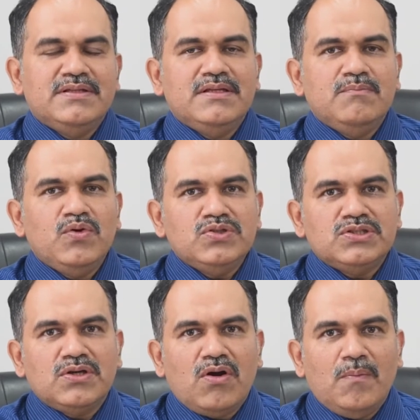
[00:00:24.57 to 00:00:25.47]
The
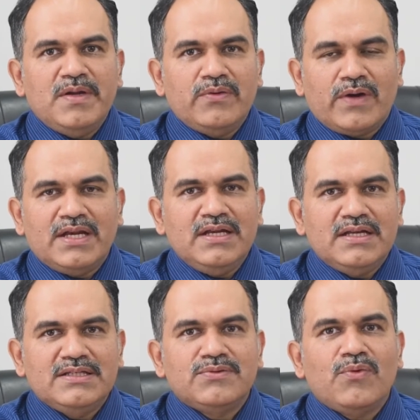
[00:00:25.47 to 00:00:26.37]
most common one
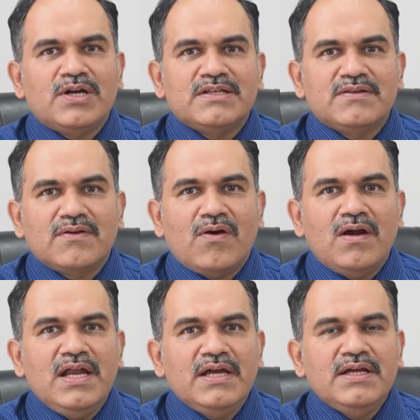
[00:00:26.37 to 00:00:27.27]
is what is
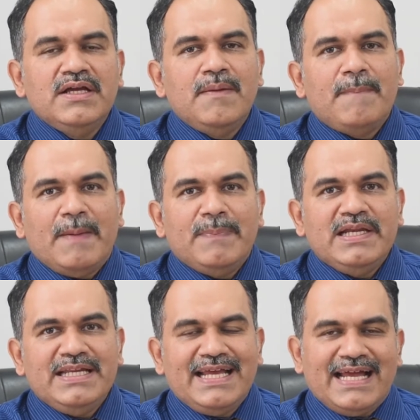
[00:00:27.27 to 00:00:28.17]
called
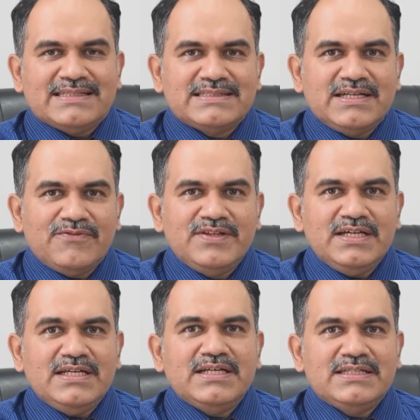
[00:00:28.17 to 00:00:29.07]
papillary cancer of
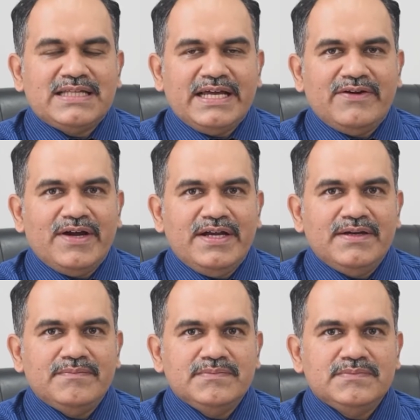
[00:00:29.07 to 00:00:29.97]
the thyroid.
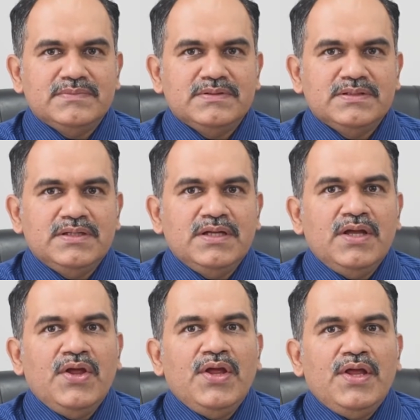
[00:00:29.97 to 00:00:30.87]

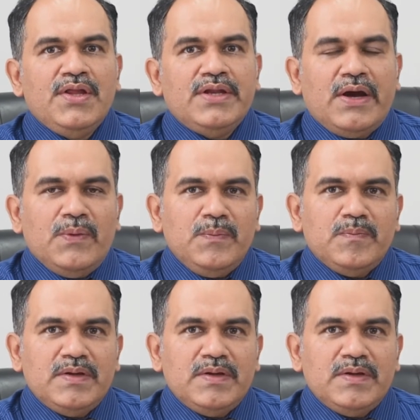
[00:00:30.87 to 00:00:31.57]
Now,